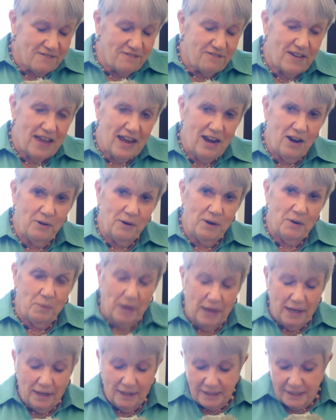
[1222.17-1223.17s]
Very
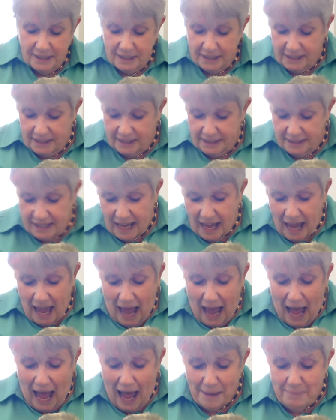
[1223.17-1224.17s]
well done.
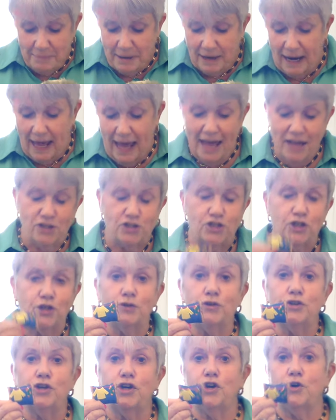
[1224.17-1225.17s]
I'm glad
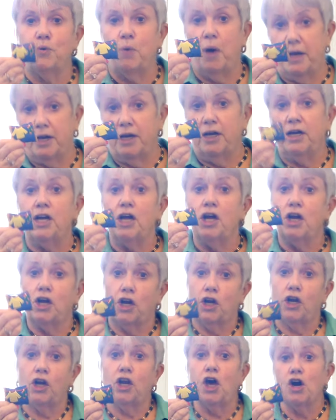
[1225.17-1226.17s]
you knew what a
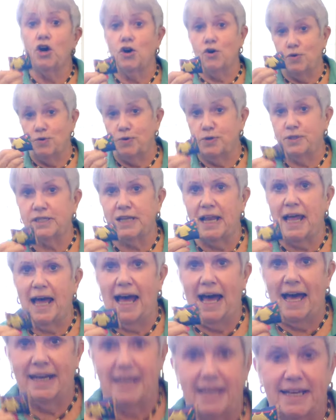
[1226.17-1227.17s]

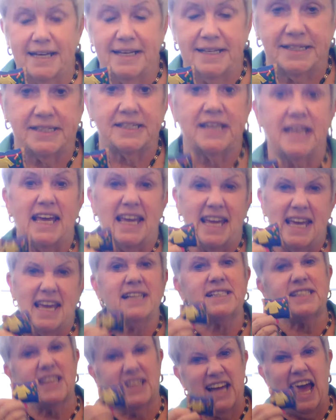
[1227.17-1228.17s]
clothesline is.
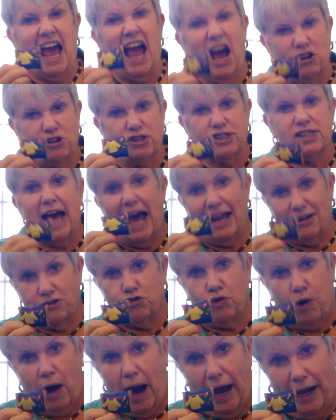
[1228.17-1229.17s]
It's an outside
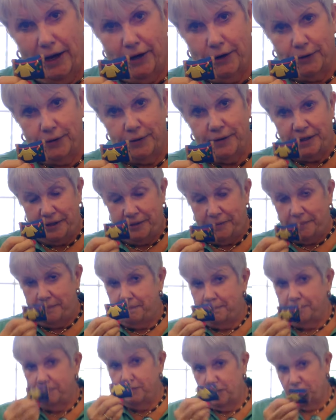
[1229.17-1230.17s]
dryer.
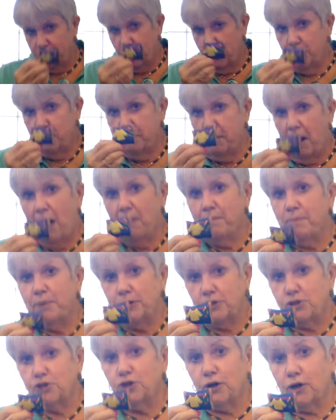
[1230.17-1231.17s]
You know, your mom
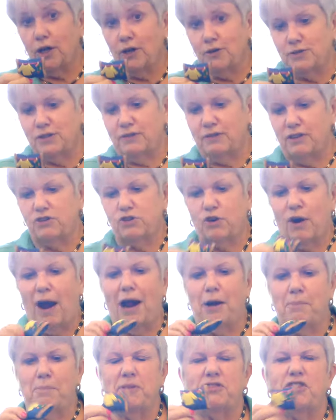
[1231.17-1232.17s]
puts your clothes in the
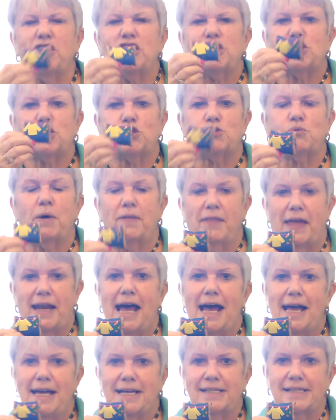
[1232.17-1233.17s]
dryer, but this is one that
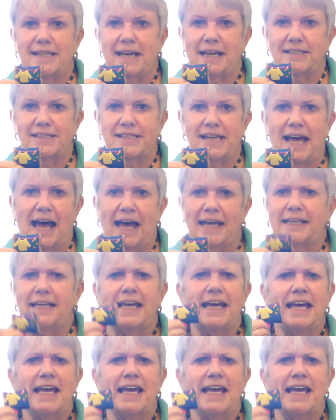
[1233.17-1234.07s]
hangs outside.